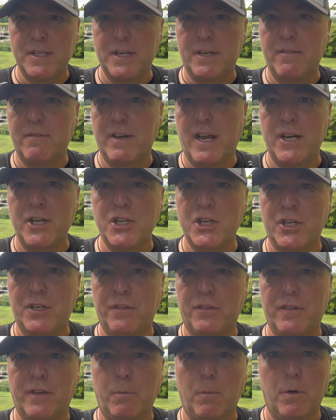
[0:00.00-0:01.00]

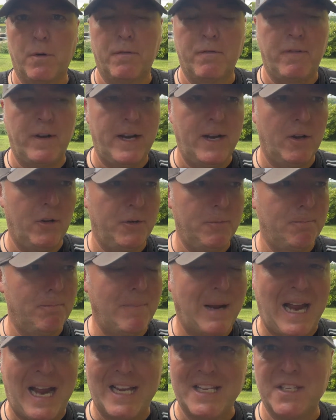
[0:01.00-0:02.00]
inventions that were fail
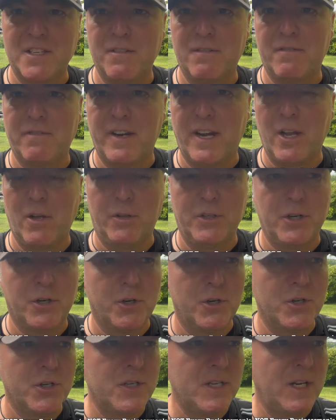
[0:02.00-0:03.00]
massive failures.